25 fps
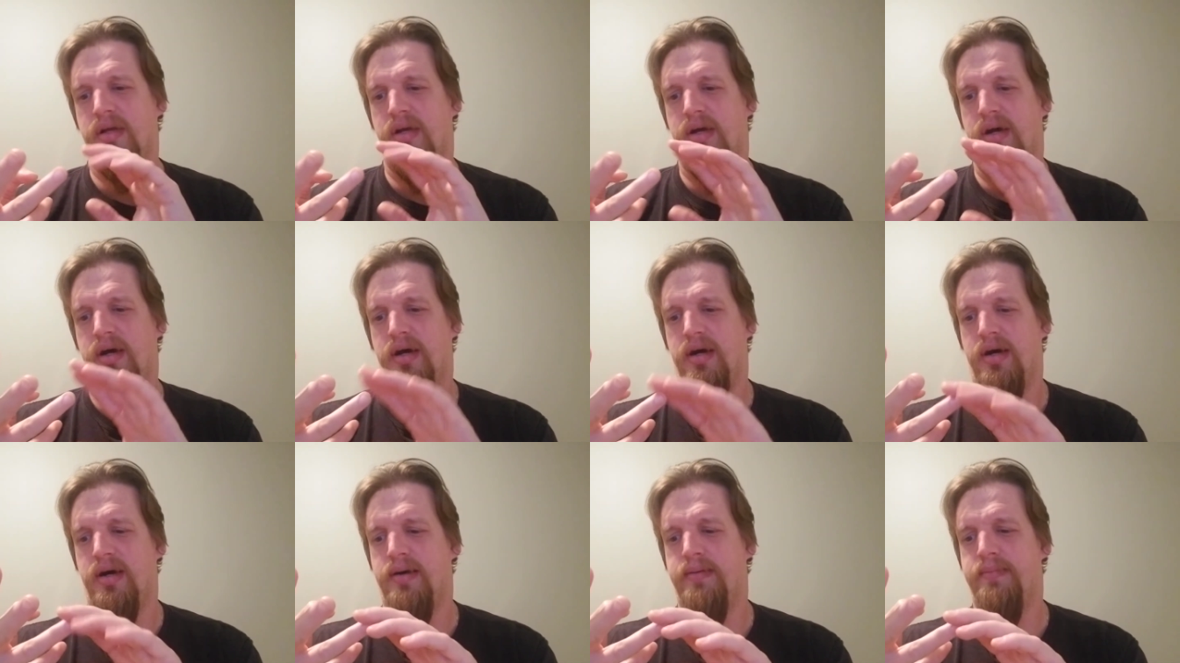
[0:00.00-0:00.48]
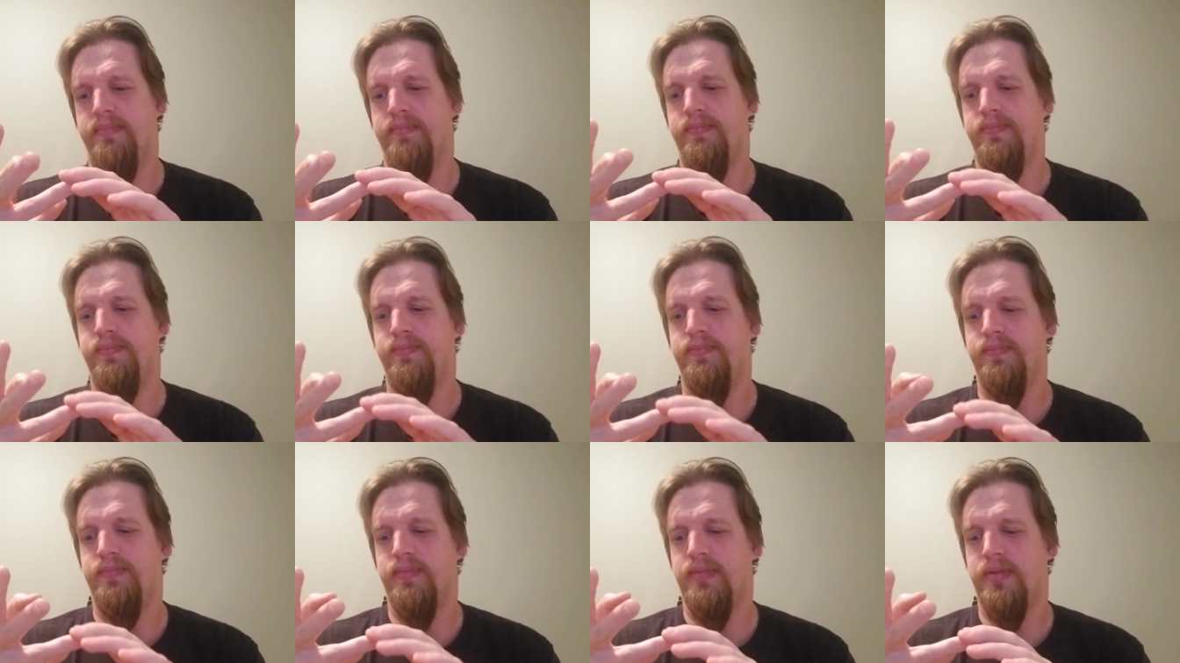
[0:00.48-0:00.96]
um,
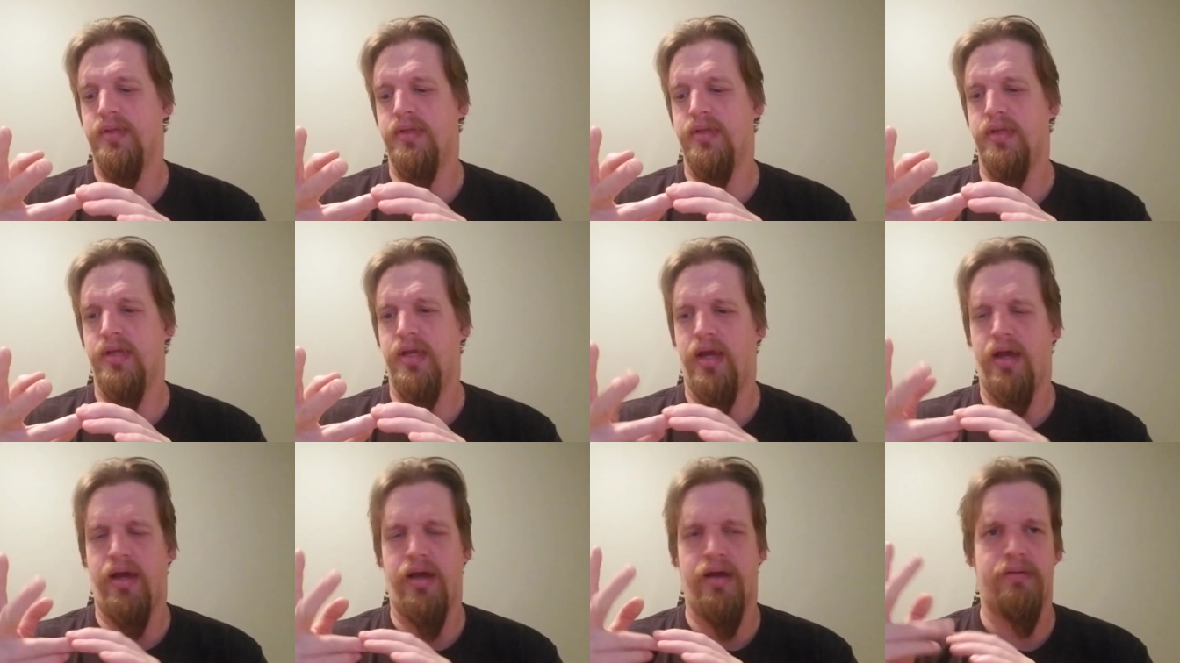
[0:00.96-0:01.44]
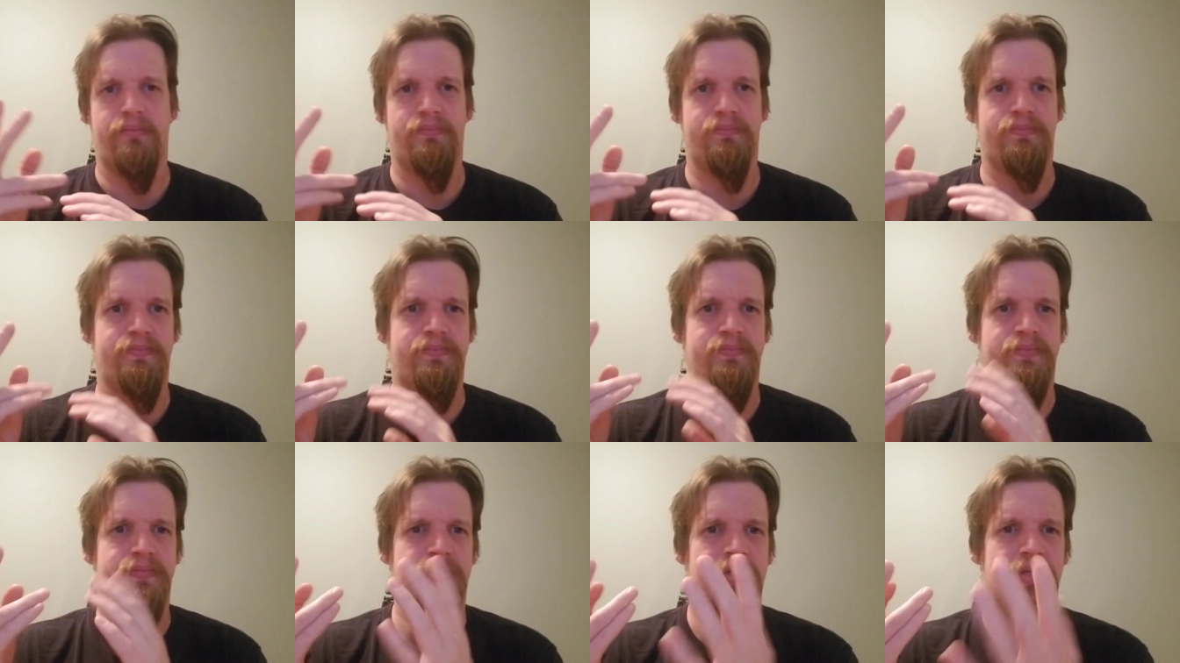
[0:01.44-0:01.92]
yeah
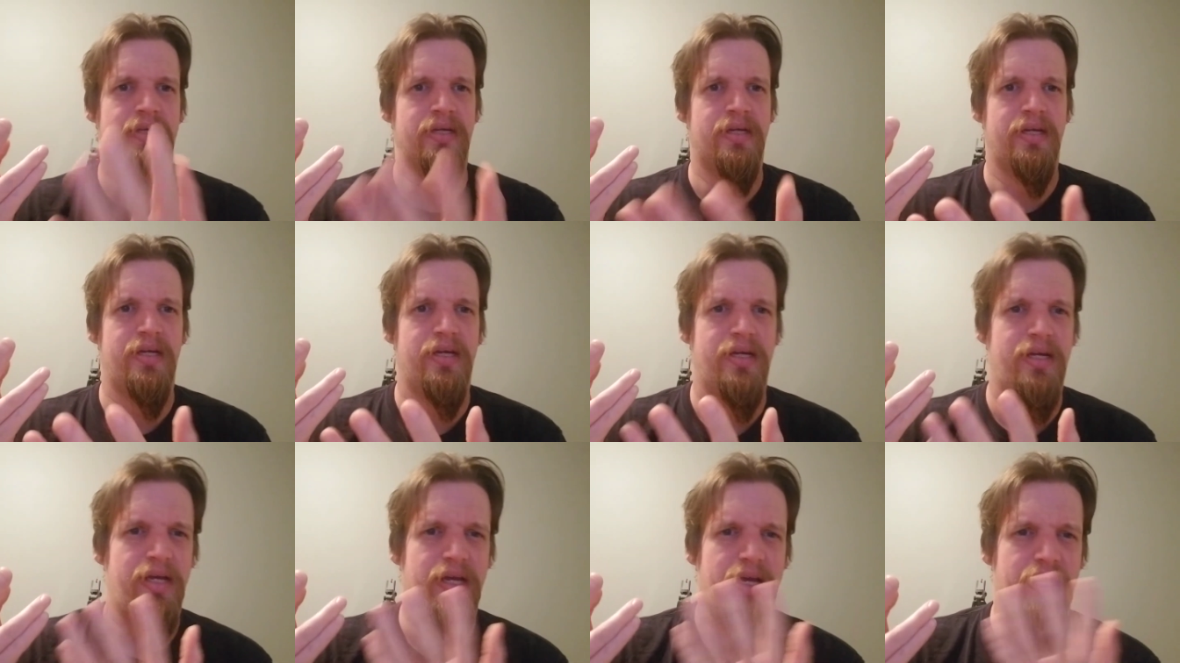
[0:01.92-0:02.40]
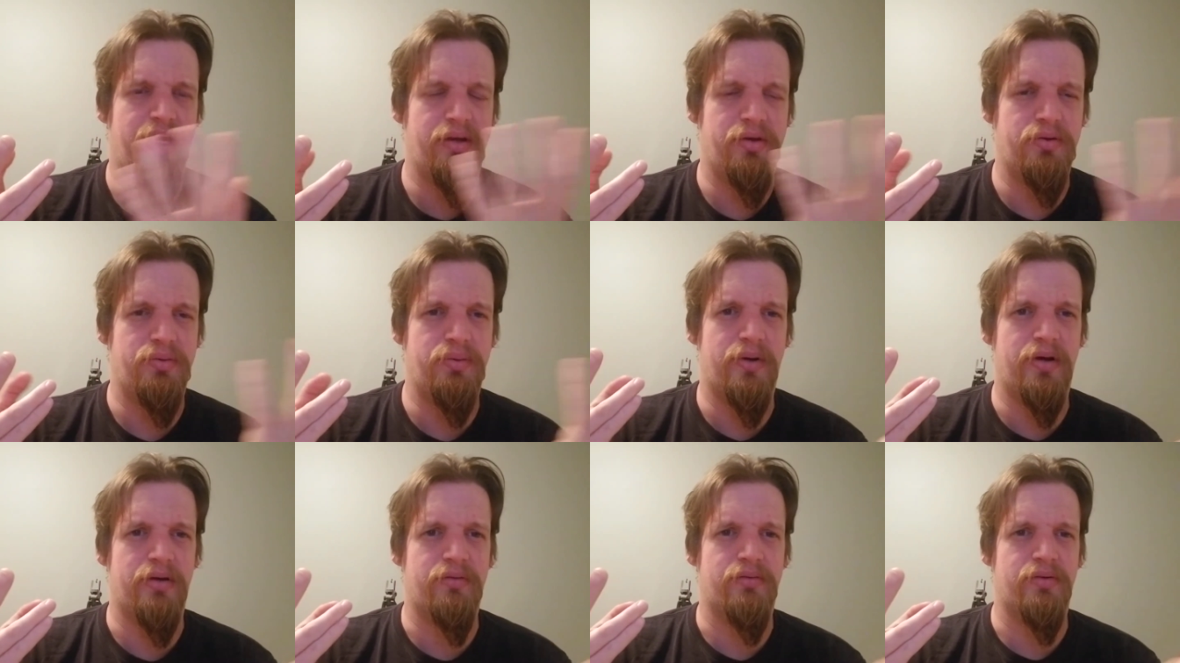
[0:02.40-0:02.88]
and
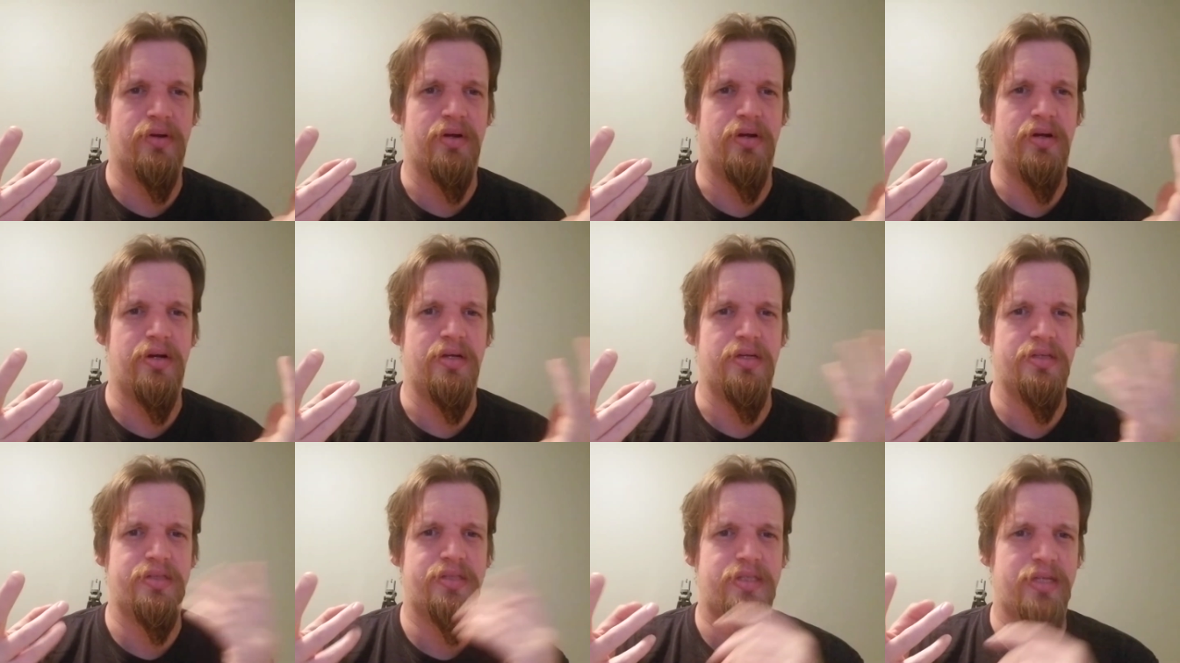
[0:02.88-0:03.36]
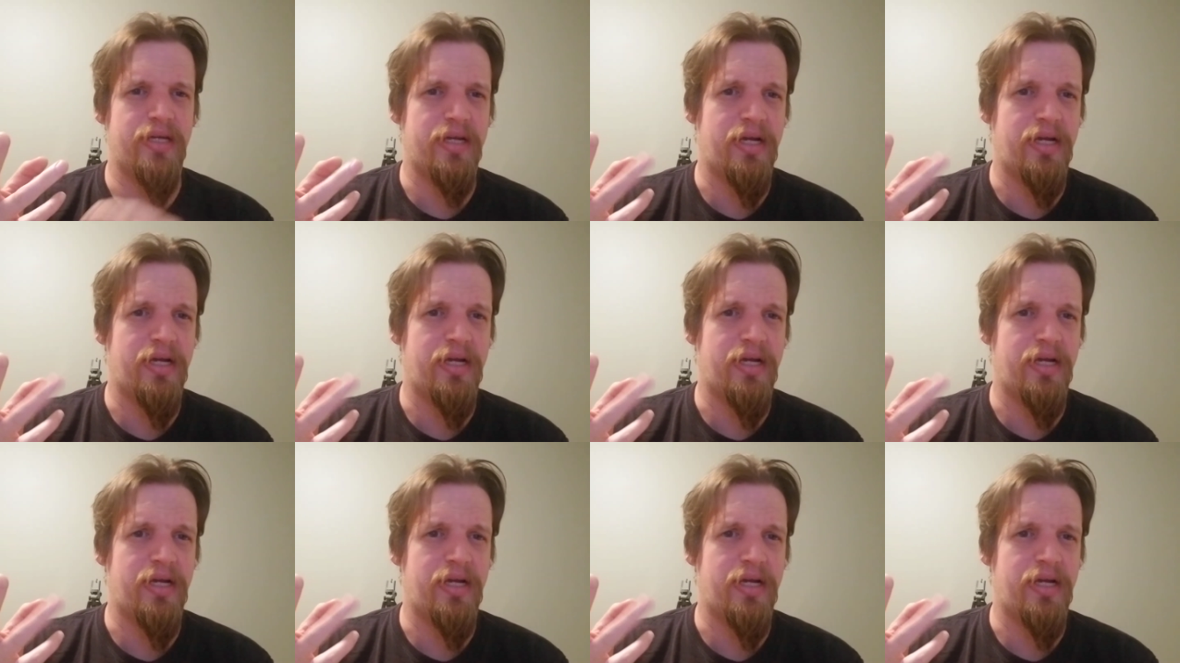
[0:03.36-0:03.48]
whoever else,